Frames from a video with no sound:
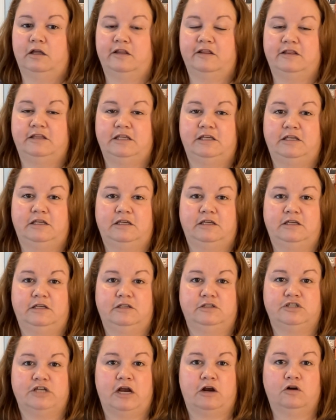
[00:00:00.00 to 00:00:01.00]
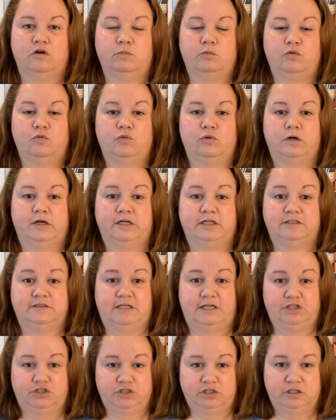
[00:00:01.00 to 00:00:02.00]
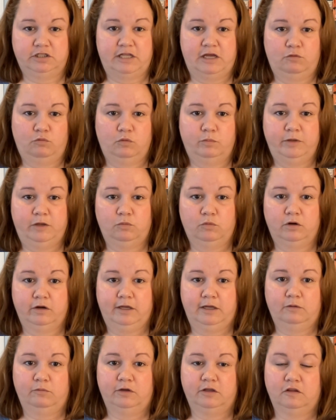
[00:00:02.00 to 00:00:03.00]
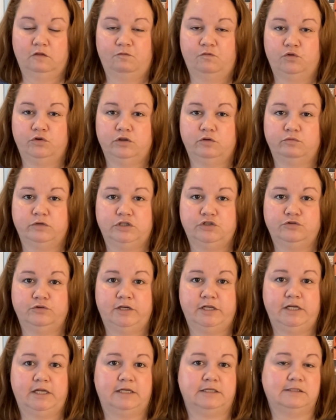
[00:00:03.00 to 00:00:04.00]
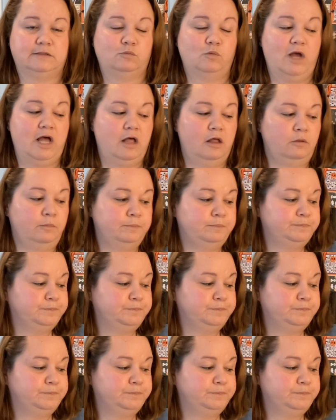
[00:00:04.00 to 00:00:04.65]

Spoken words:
the charitable organization that we'll be working with for the retreat as well.